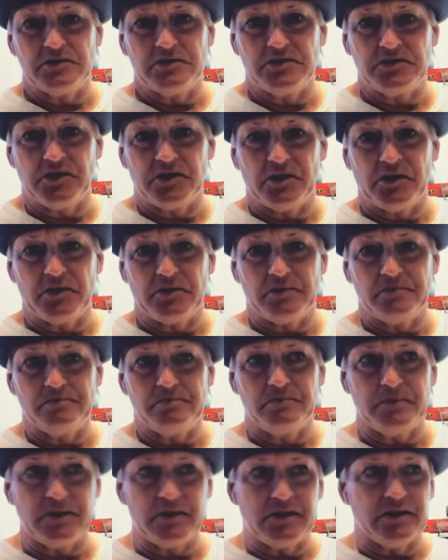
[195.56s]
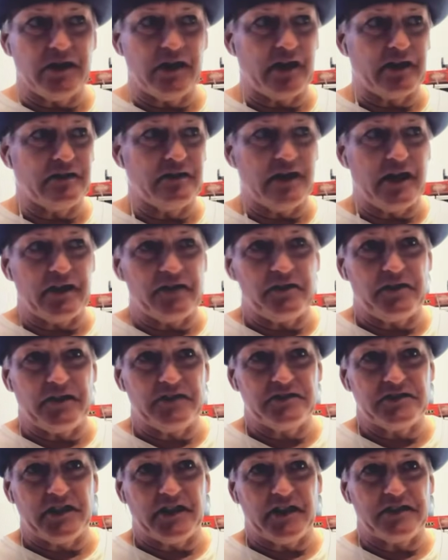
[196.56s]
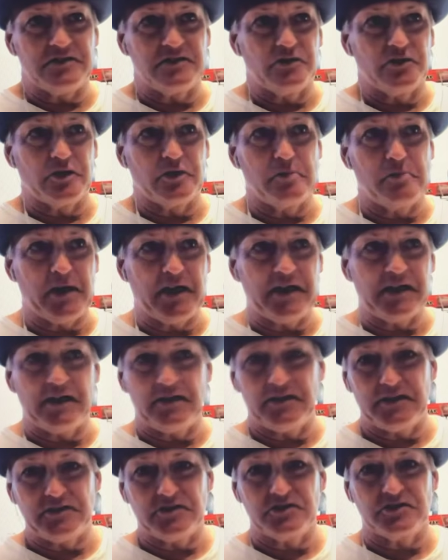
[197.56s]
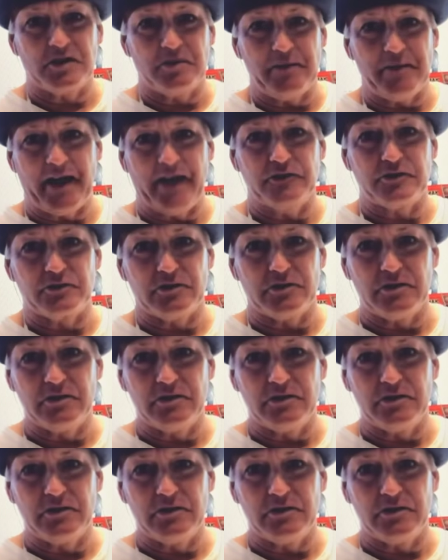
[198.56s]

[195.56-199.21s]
So a lot of things that I can do on a bike, I think, just come natural.